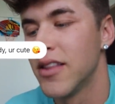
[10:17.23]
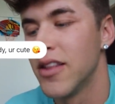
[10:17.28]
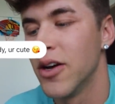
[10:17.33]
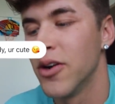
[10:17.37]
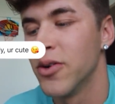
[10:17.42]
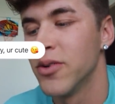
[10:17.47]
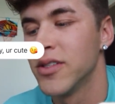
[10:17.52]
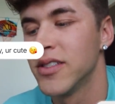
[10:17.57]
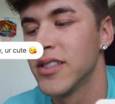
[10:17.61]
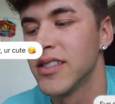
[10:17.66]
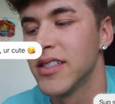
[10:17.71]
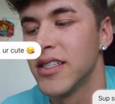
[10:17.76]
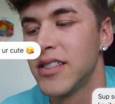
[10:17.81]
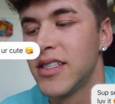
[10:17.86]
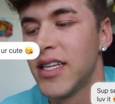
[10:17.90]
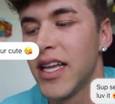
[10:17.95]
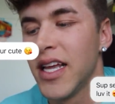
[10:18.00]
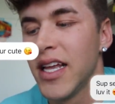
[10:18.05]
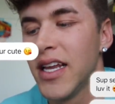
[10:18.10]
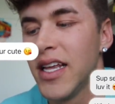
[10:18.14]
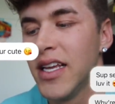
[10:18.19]
Those
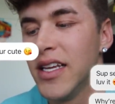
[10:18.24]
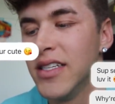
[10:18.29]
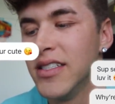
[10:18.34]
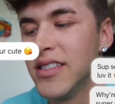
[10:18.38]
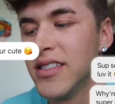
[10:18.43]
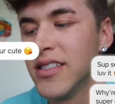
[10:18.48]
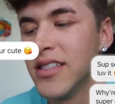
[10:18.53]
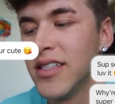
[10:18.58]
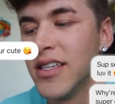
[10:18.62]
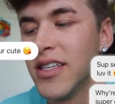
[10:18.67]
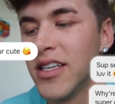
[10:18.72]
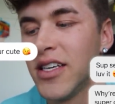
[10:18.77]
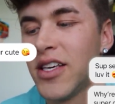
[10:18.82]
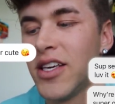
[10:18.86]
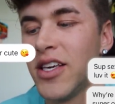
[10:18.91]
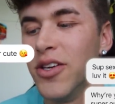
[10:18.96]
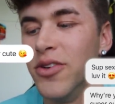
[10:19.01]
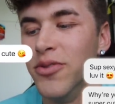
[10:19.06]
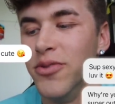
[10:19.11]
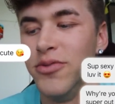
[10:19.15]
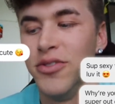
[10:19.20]
titties
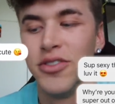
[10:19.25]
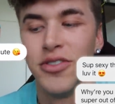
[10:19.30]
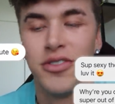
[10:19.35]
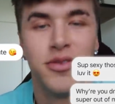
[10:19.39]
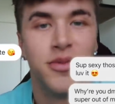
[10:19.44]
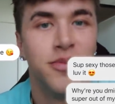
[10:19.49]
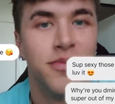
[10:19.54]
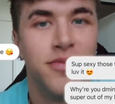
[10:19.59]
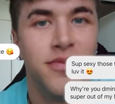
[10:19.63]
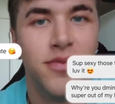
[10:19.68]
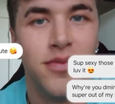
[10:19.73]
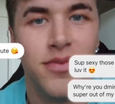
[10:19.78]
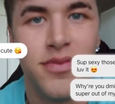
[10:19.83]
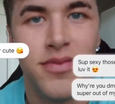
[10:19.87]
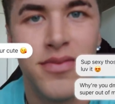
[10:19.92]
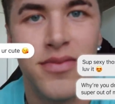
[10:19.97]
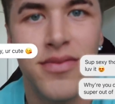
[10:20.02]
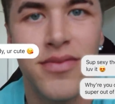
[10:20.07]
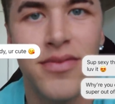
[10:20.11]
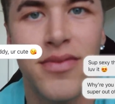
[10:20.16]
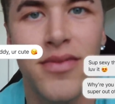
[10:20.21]
huge.
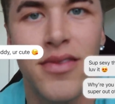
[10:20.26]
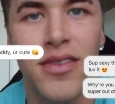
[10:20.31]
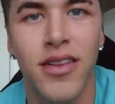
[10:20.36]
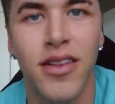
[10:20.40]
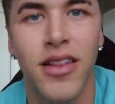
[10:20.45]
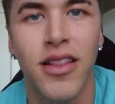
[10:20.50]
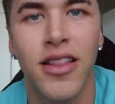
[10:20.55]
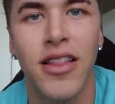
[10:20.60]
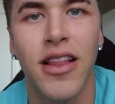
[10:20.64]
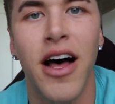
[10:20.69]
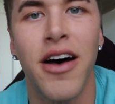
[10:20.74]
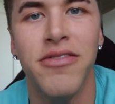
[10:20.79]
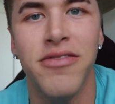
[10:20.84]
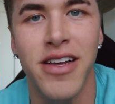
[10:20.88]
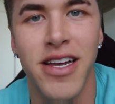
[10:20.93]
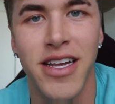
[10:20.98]
Love